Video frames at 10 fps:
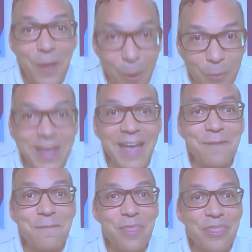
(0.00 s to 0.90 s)

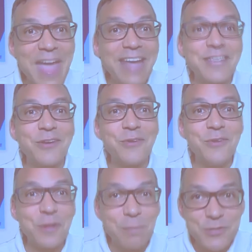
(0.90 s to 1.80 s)
Okay, thank you.
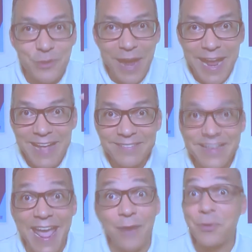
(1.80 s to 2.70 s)
You can put your hands
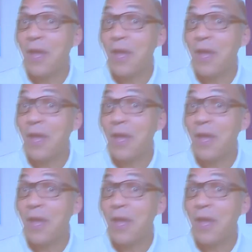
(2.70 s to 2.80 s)
down.